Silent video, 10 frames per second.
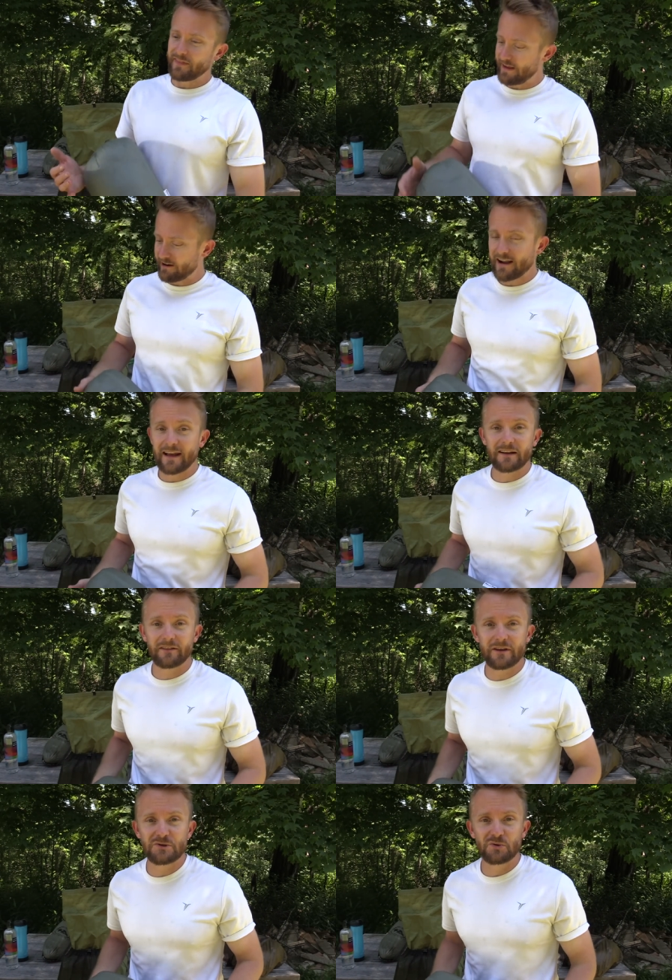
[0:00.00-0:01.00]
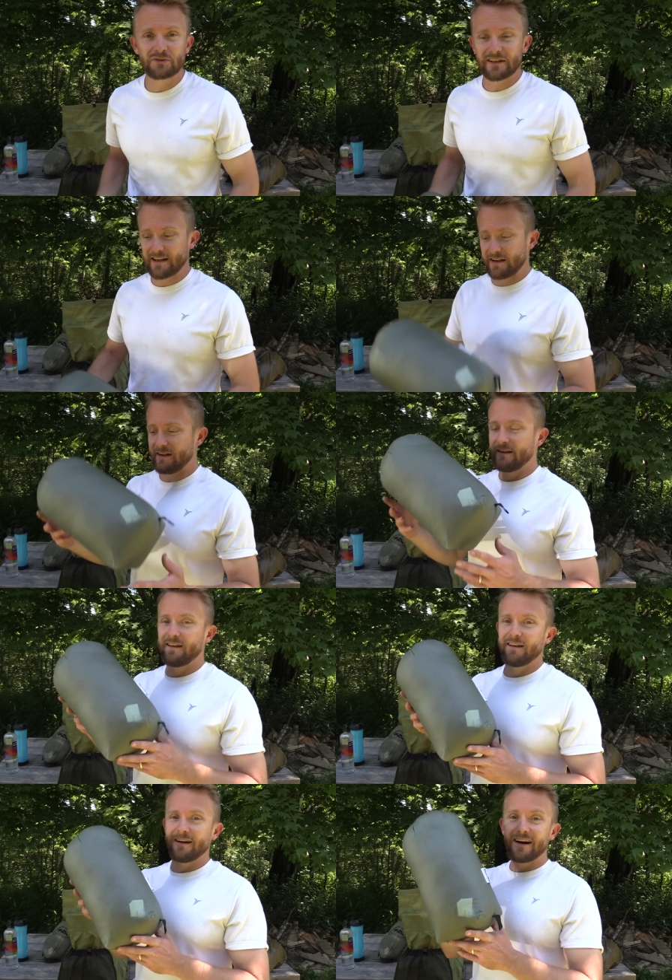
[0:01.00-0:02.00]
there at Cathedral Lake,
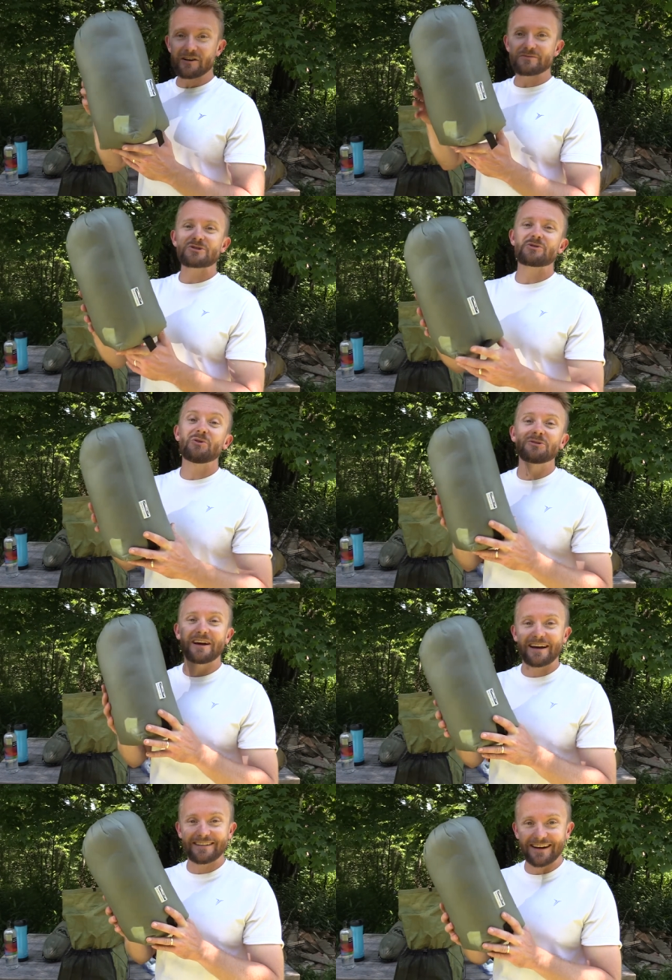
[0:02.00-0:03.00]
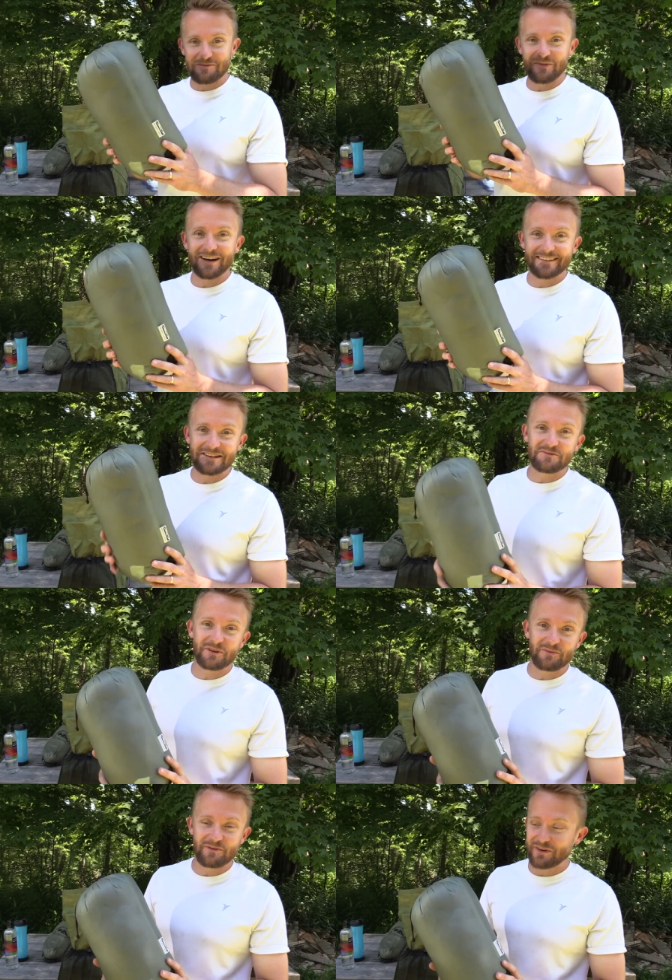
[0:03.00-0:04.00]
I am so glad that I brought this
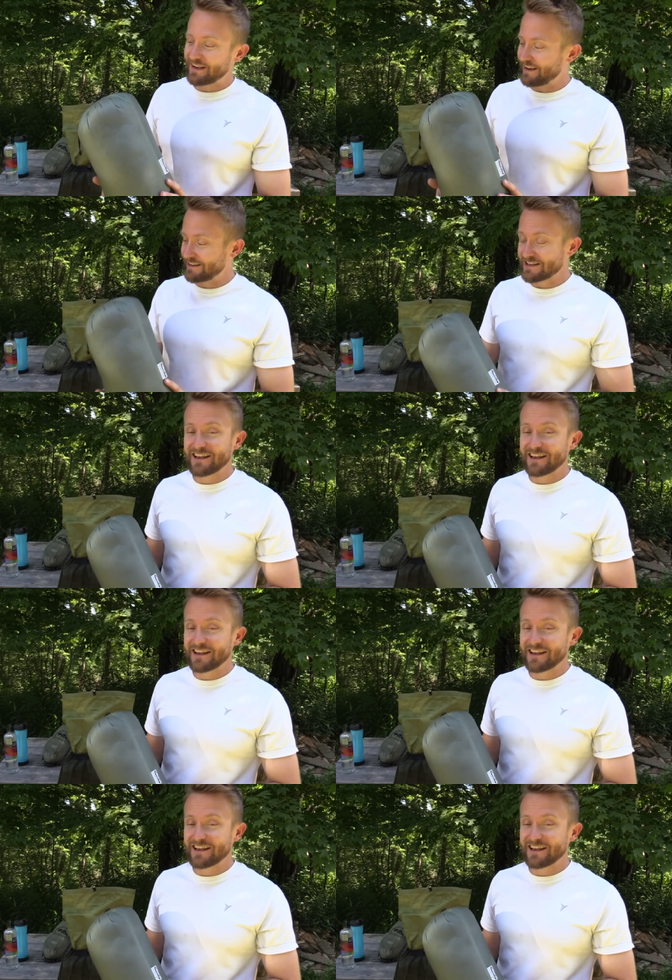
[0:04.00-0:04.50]
with me because